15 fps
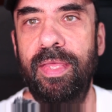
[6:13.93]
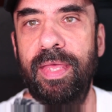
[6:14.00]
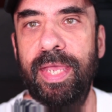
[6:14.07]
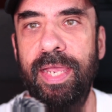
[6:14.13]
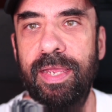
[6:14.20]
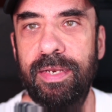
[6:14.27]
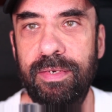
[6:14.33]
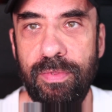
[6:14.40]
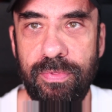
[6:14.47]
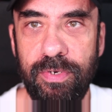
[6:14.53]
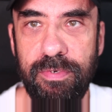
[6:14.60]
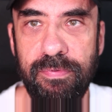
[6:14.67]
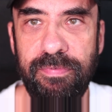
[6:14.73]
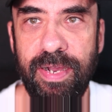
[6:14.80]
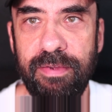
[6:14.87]
and
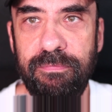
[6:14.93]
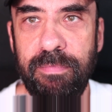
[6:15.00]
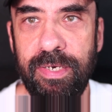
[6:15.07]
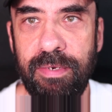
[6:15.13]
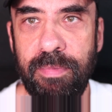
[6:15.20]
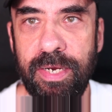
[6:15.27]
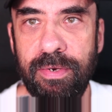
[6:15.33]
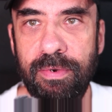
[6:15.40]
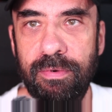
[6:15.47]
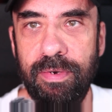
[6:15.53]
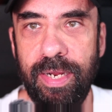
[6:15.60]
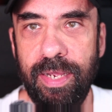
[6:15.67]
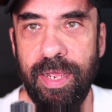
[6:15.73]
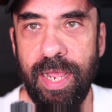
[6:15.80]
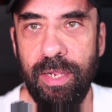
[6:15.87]
35mm.
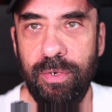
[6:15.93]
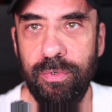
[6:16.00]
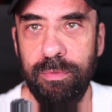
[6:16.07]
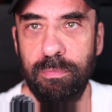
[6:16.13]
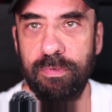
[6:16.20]
I could